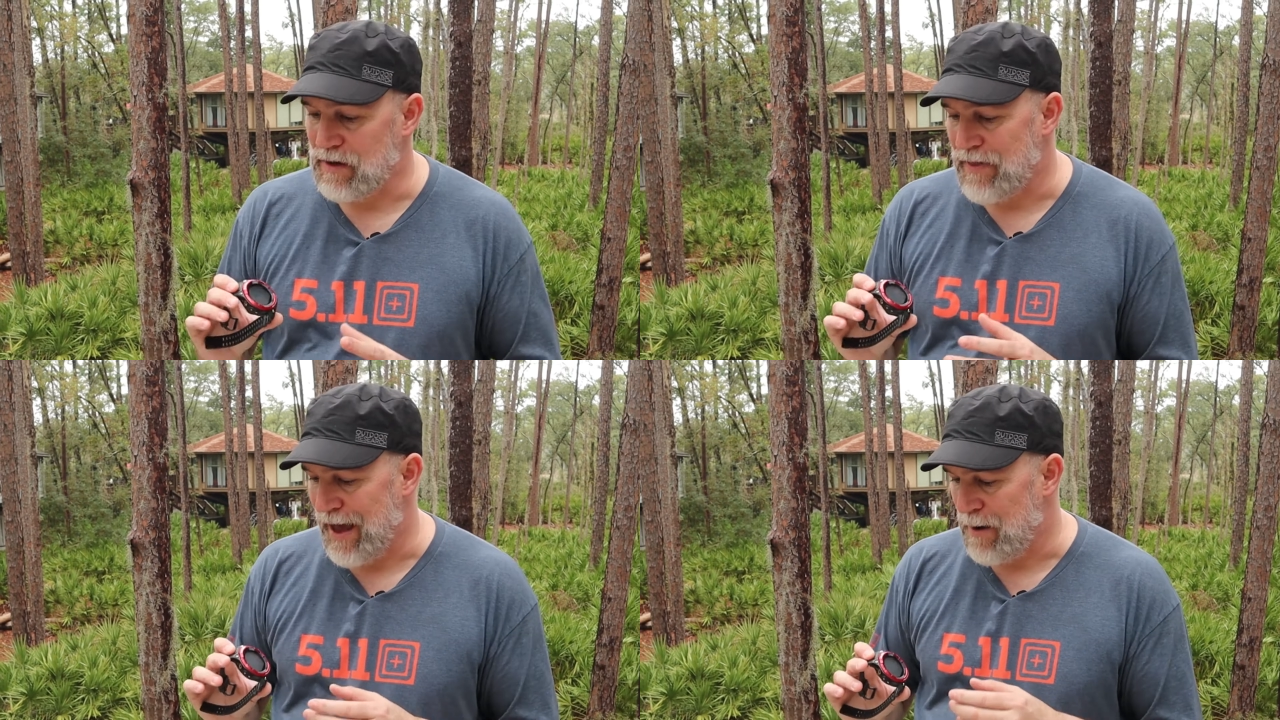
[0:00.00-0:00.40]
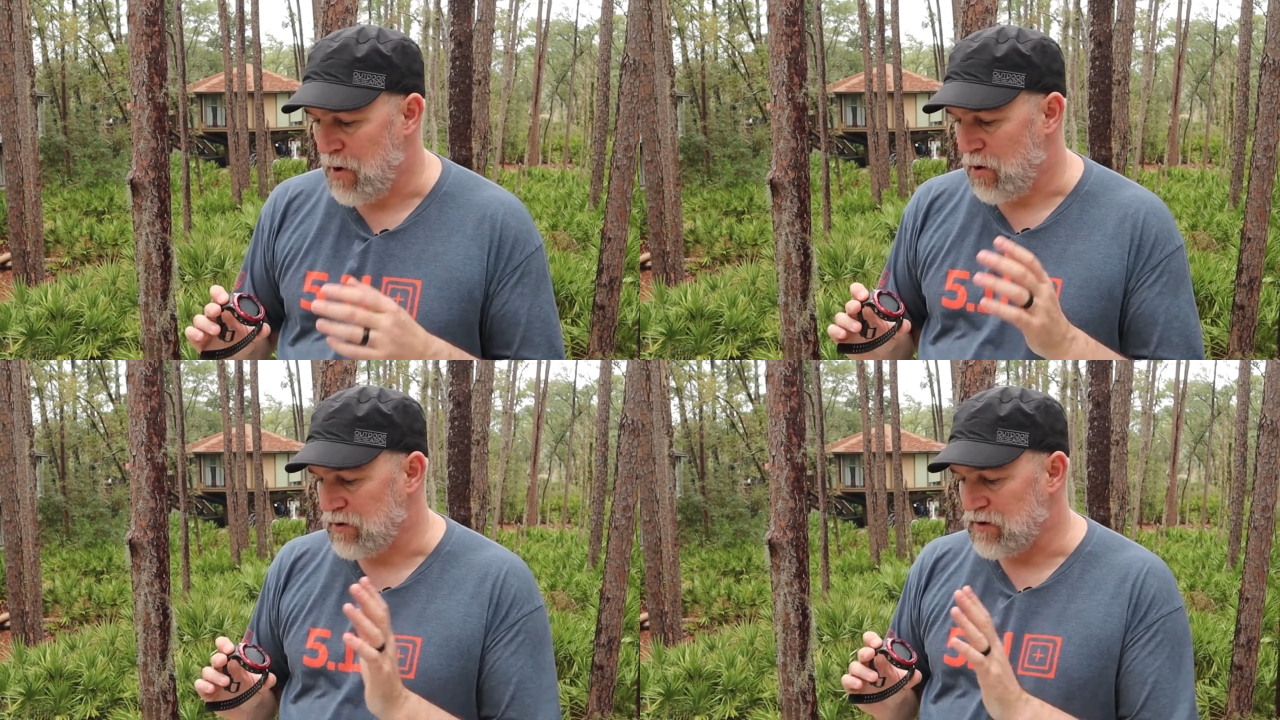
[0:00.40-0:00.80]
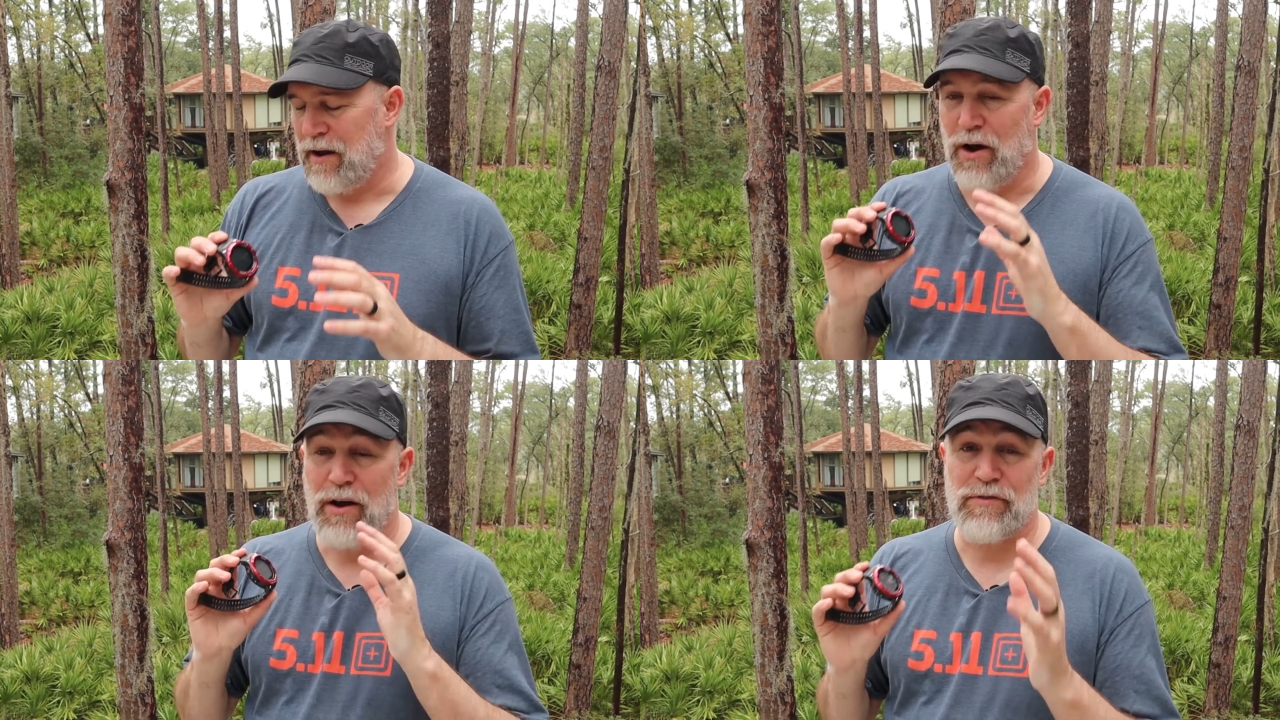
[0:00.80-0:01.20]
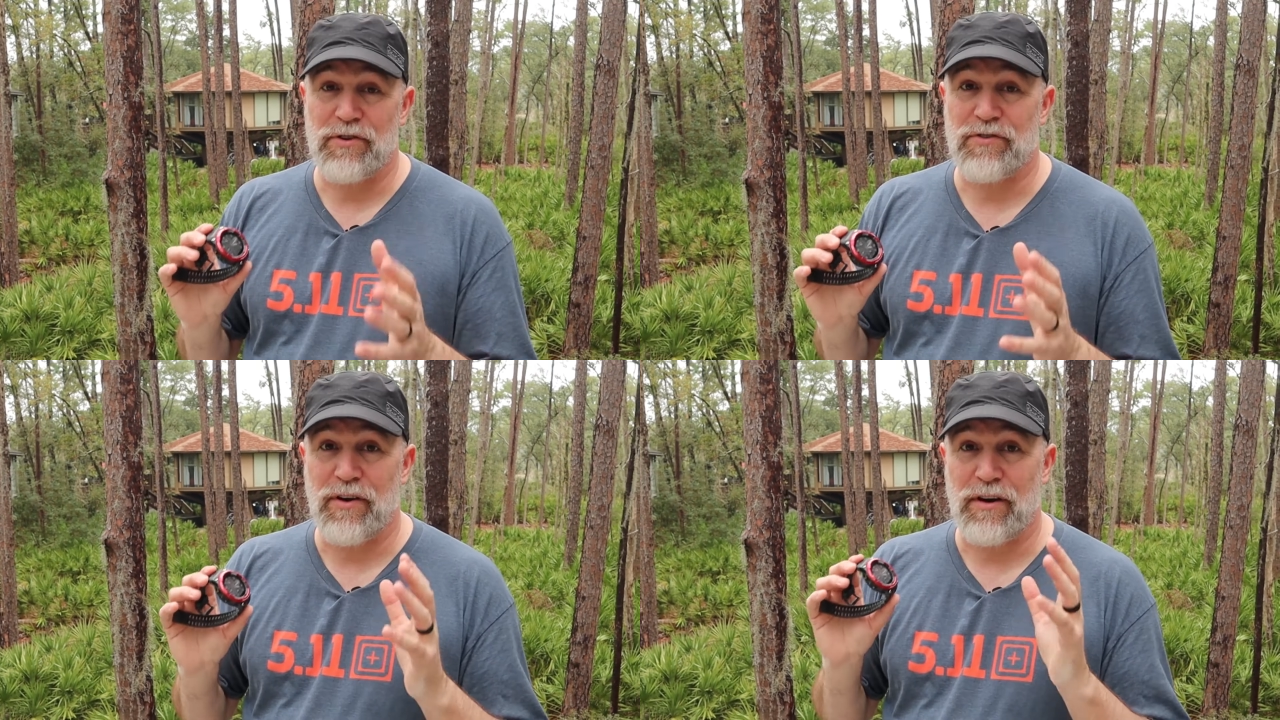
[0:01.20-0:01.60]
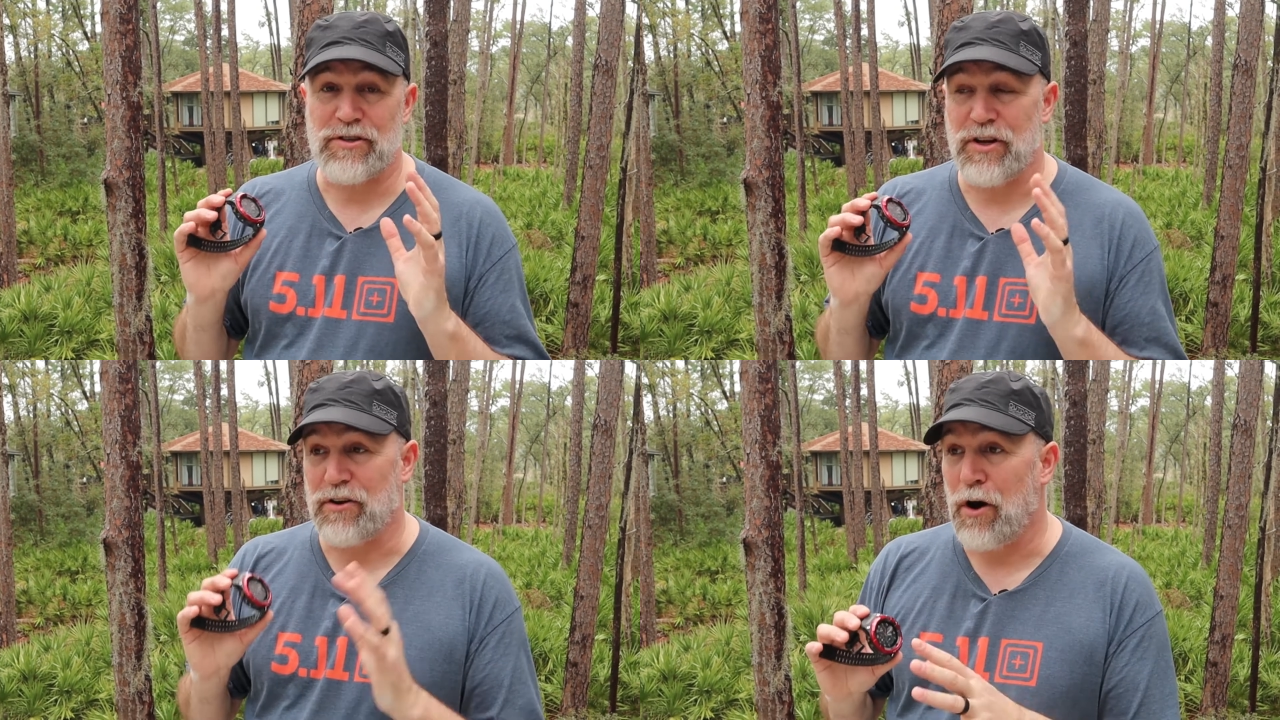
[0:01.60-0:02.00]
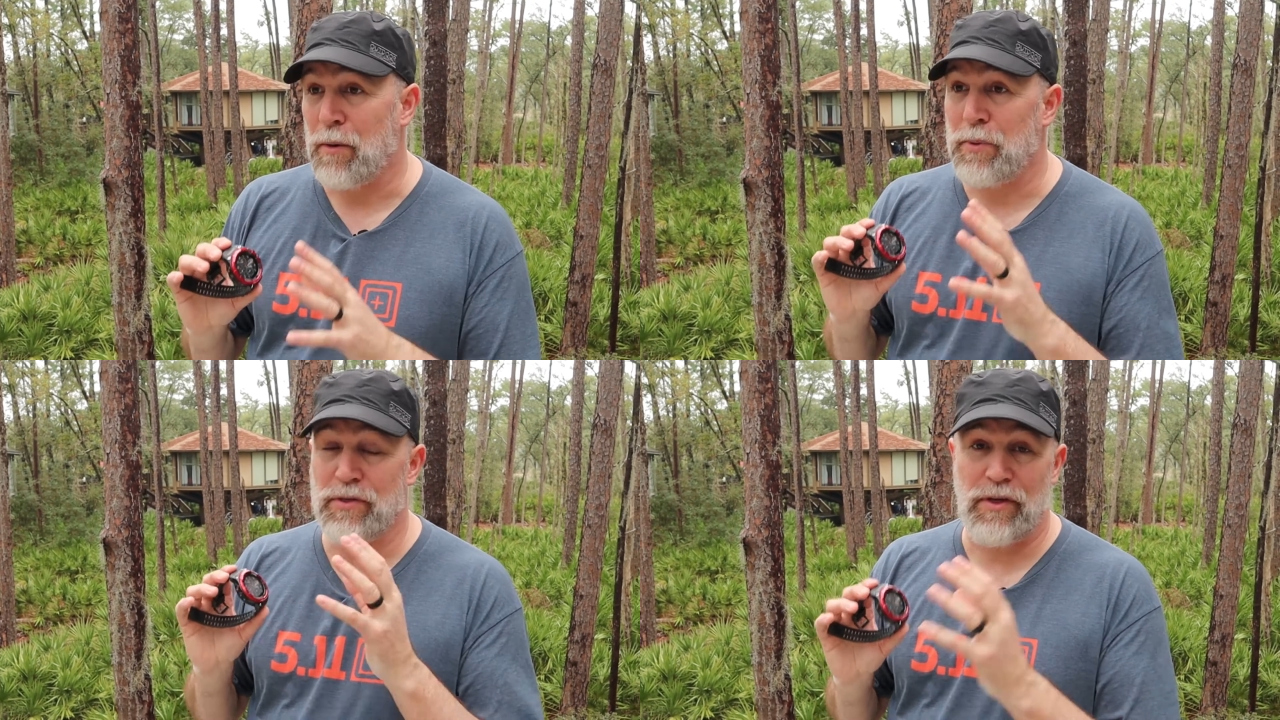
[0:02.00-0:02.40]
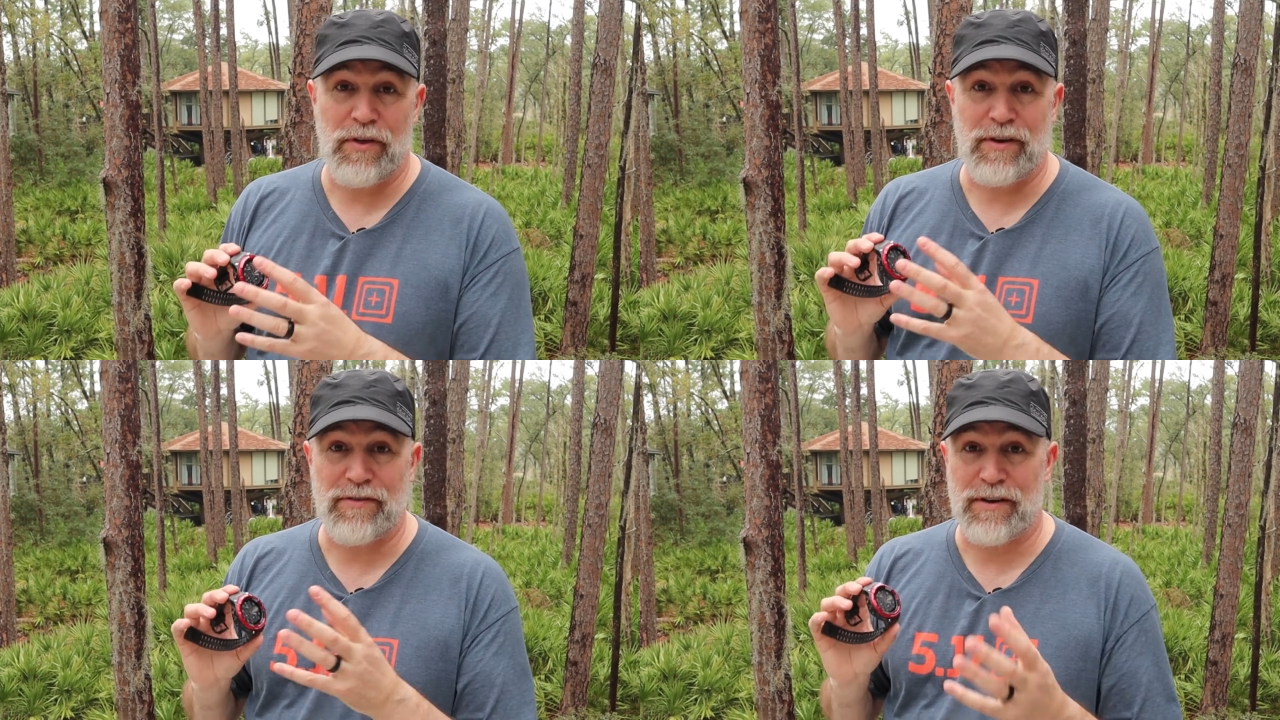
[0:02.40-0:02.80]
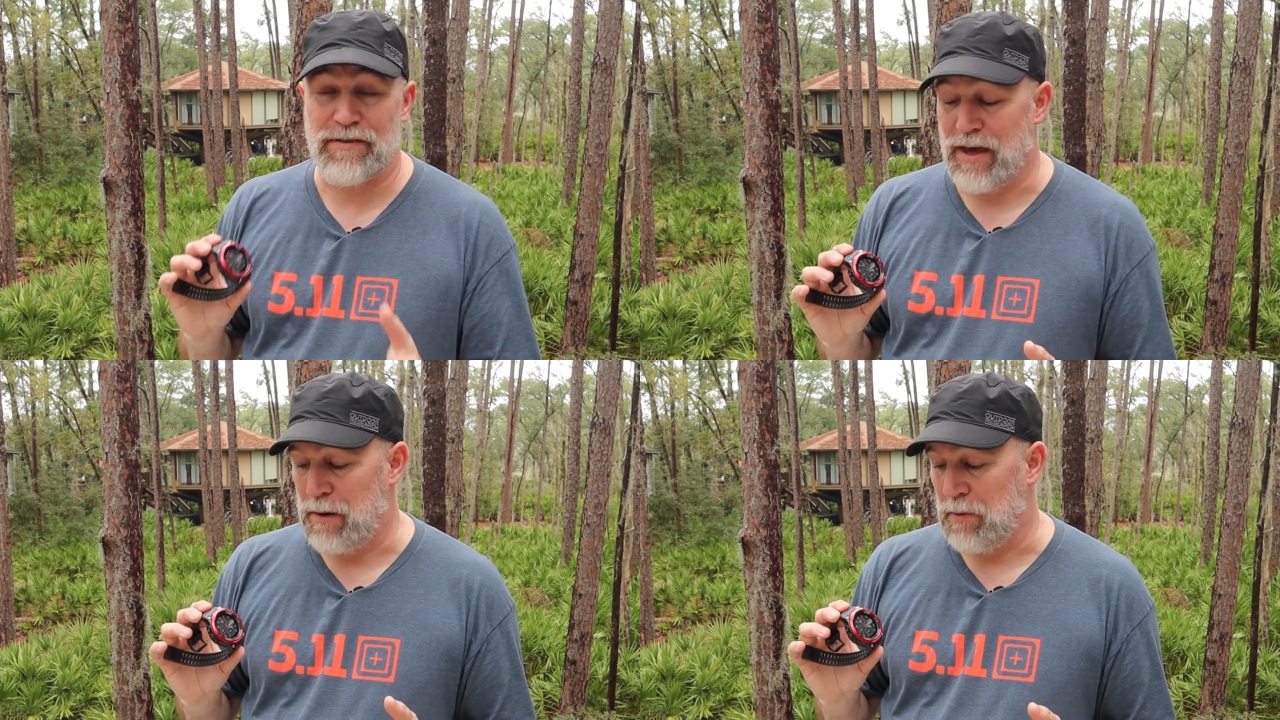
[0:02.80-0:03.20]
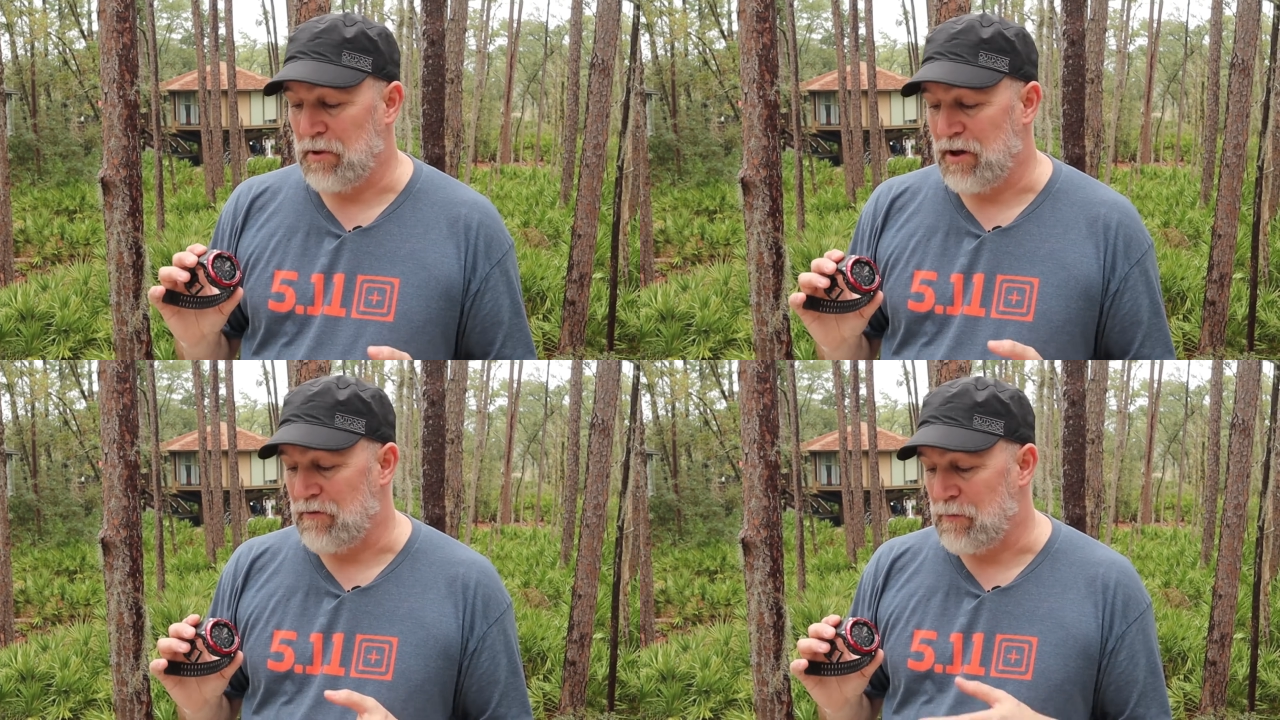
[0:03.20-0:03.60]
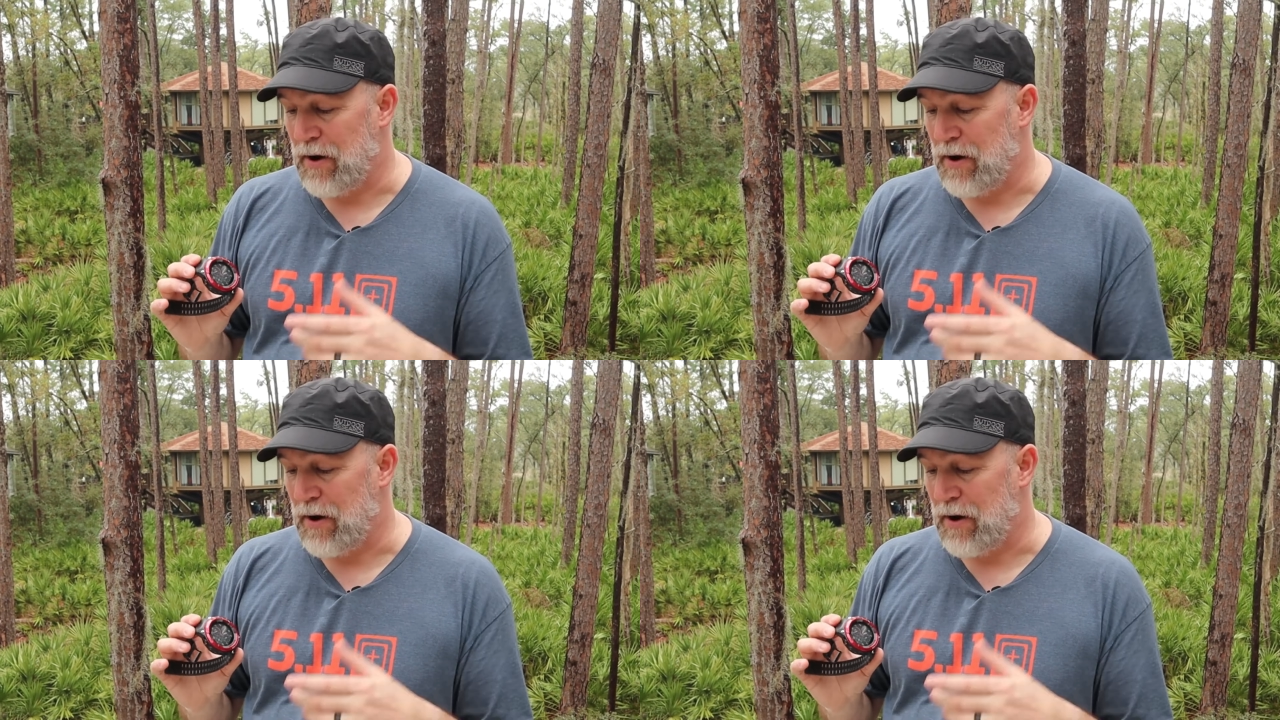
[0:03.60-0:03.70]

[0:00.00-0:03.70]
in that mode. Now I've just touched a couple of the things that it's capable of,